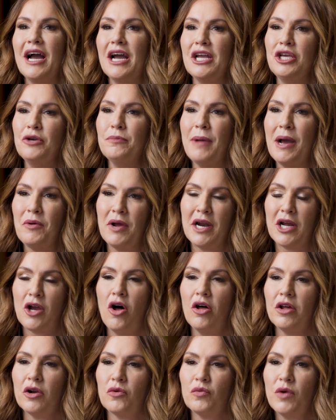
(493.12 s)
You might want to
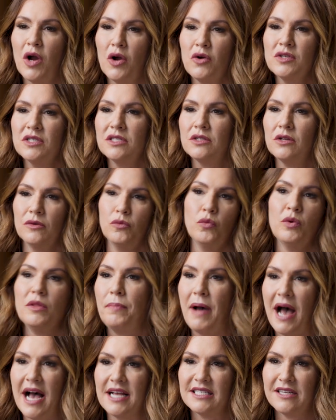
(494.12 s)
call it a roast
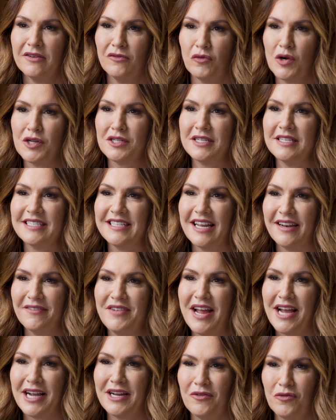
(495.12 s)
with positive words instead of
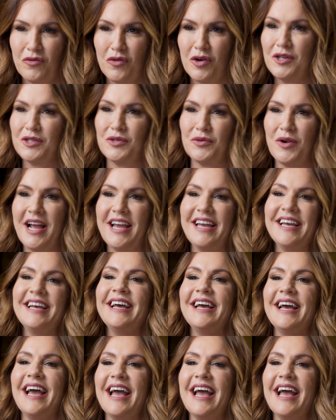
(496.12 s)
negative words, right?